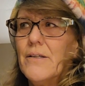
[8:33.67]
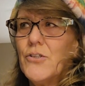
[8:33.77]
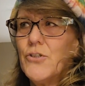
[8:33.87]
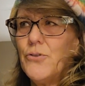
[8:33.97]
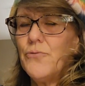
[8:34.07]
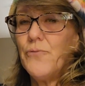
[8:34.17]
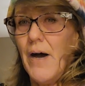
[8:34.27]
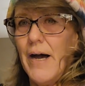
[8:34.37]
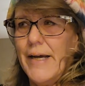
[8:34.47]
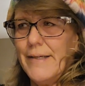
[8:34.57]
to
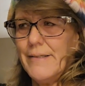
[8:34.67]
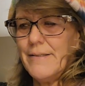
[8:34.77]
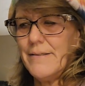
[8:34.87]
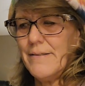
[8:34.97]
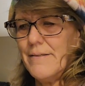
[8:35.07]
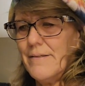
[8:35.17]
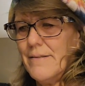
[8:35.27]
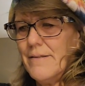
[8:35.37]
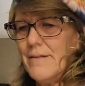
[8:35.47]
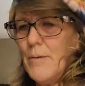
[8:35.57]
find
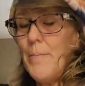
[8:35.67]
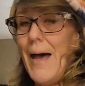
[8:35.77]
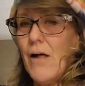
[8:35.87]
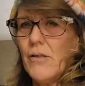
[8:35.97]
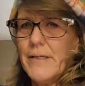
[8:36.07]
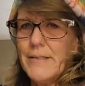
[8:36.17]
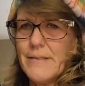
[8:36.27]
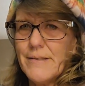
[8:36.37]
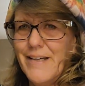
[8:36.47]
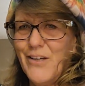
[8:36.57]

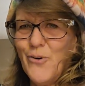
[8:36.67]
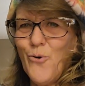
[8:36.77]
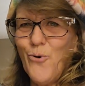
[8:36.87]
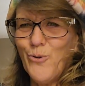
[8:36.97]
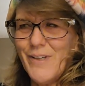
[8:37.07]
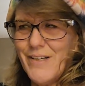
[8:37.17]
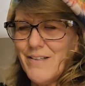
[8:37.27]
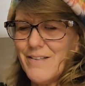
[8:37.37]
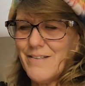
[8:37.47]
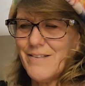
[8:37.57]
balance and
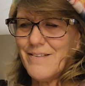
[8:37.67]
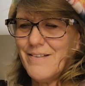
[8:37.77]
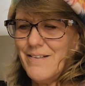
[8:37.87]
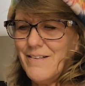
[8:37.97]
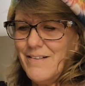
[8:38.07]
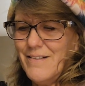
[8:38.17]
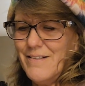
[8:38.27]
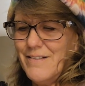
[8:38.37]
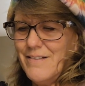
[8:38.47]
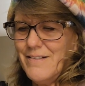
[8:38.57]
wholeness
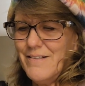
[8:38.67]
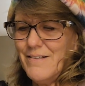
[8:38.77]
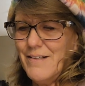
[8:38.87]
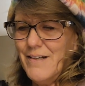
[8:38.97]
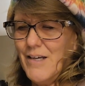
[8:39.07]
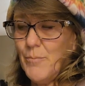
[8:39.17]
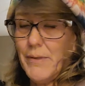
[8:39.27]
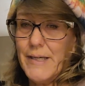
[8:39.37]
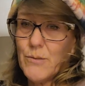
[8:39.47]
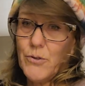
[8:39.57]
in a
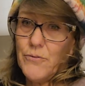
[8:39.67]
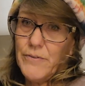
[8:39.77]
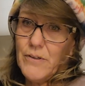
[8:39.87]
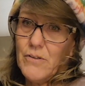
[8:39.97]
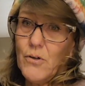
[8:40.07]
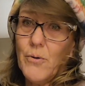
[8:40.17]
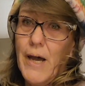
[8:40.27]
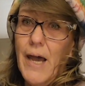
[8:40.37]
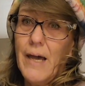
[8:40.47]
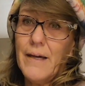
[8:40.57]
place where you feel
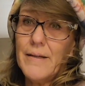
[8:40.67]
okay.